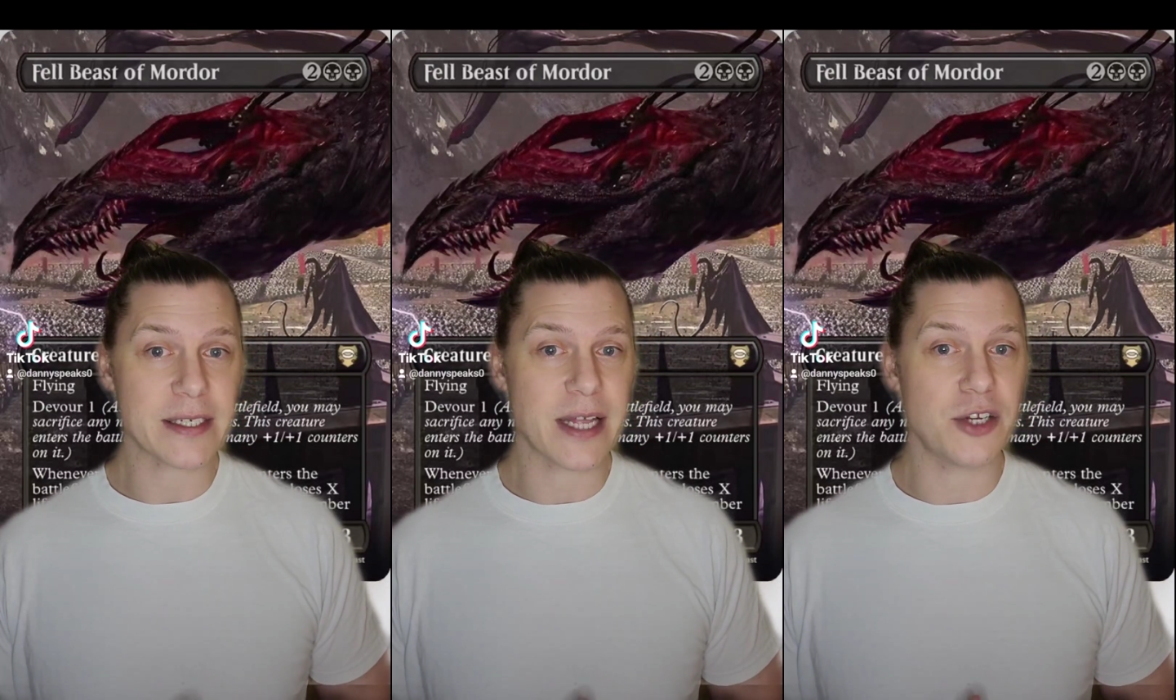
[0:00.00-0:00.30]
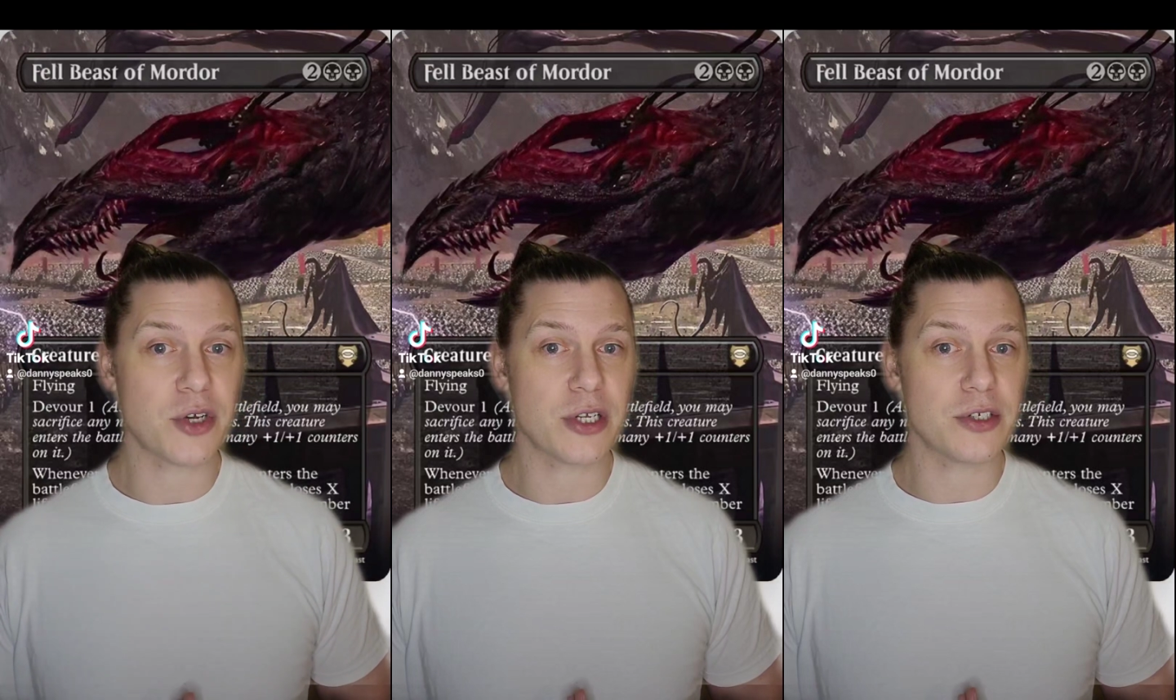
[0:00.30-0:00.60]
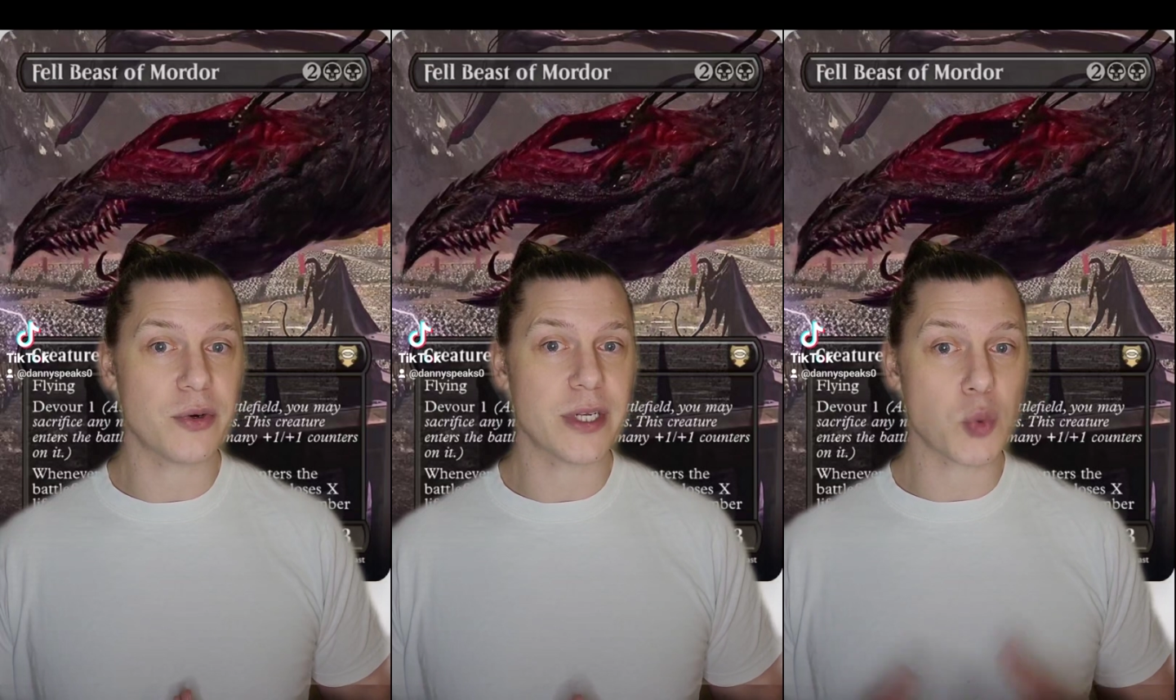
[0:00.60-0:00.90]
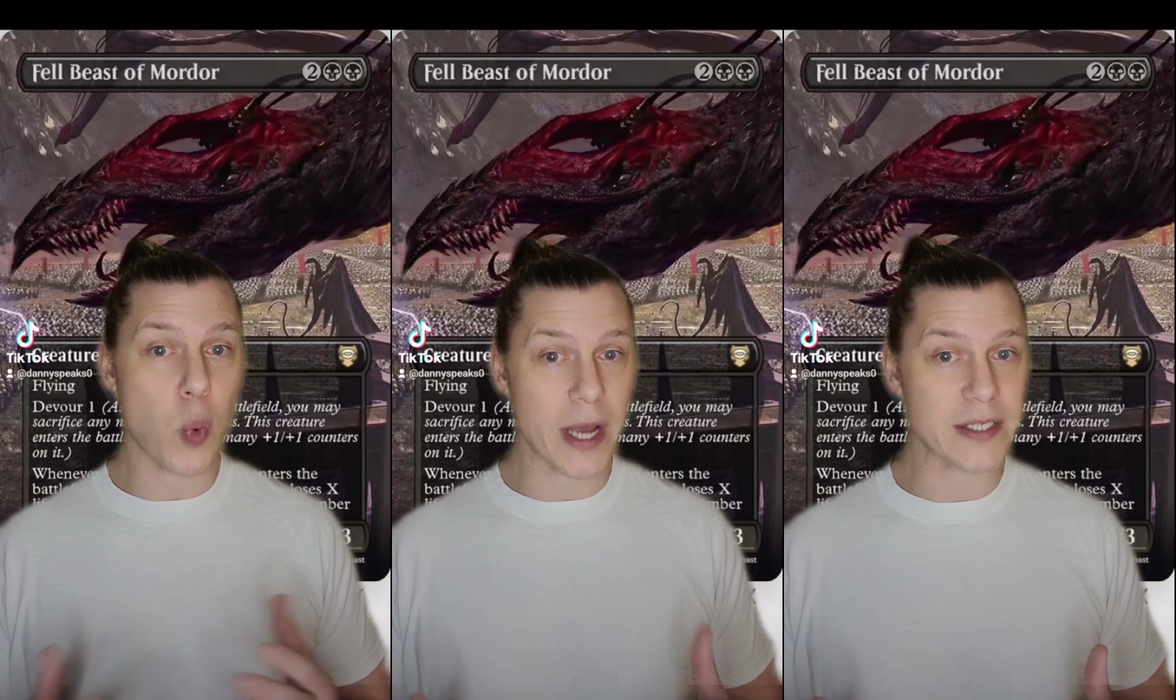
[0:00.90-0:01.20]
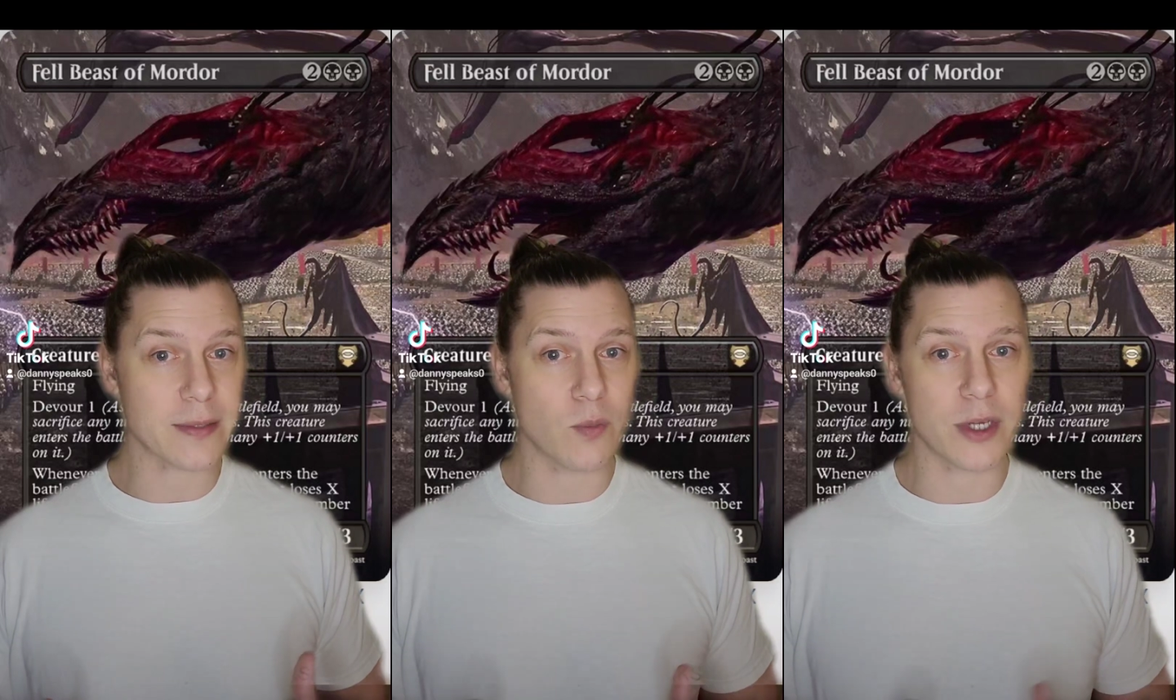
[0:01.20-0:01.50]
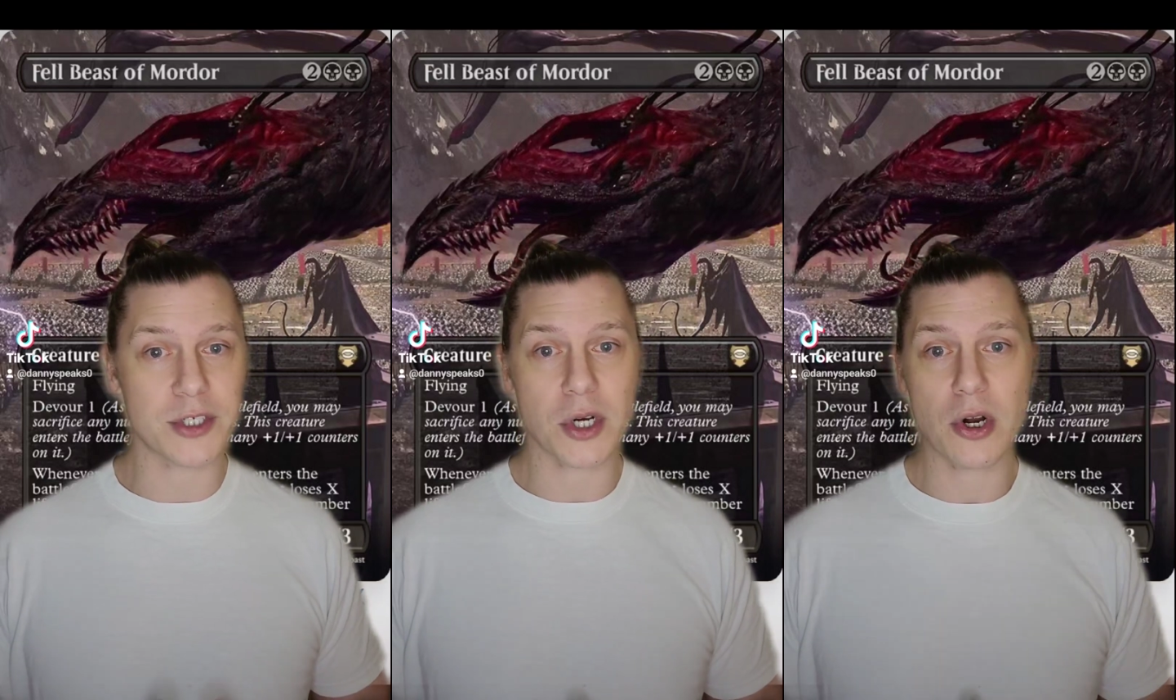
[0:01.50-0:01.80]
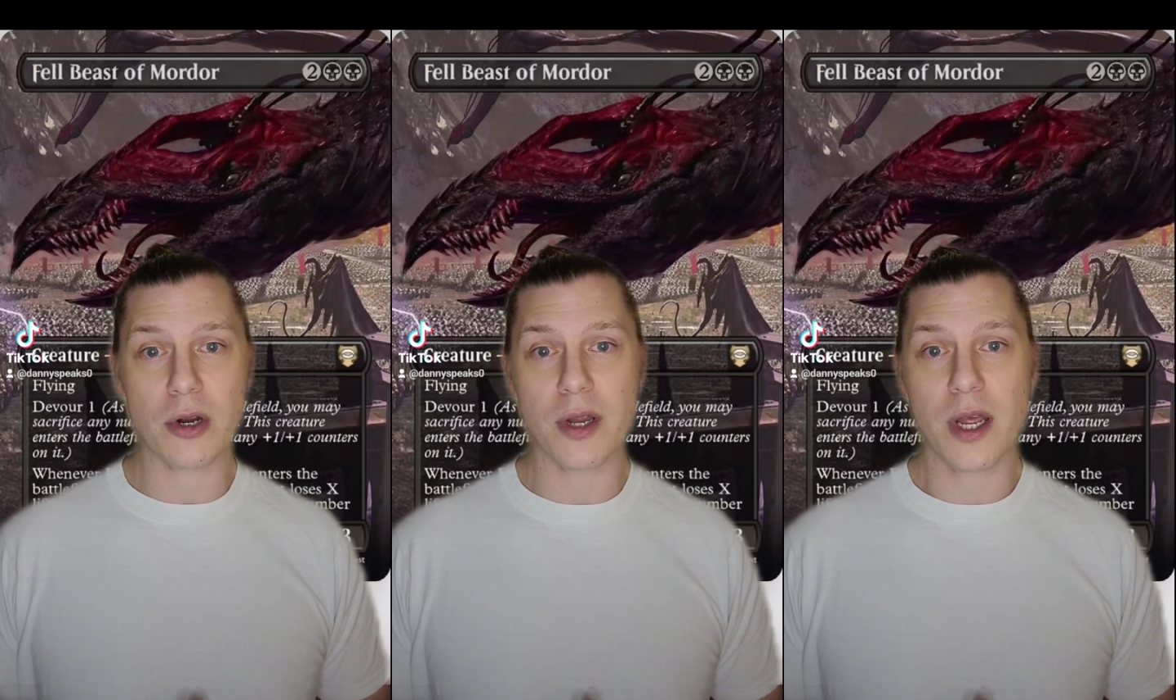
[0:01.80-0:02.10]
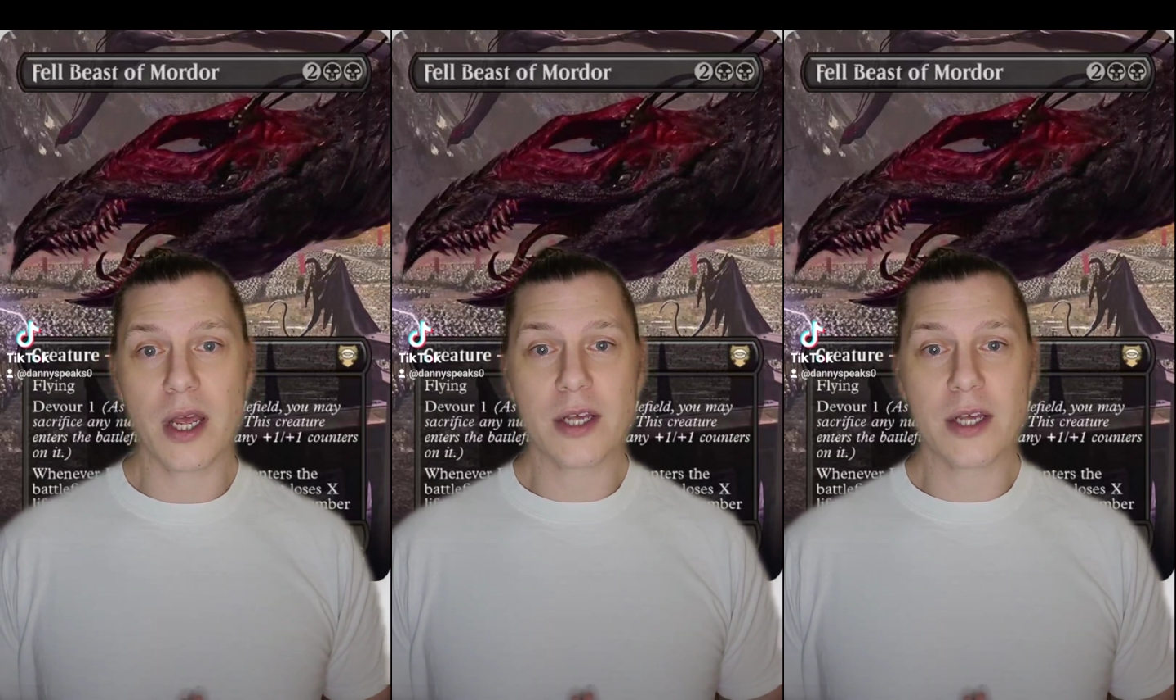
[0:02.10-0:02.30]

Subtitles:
then you can do it twice in 1 turn.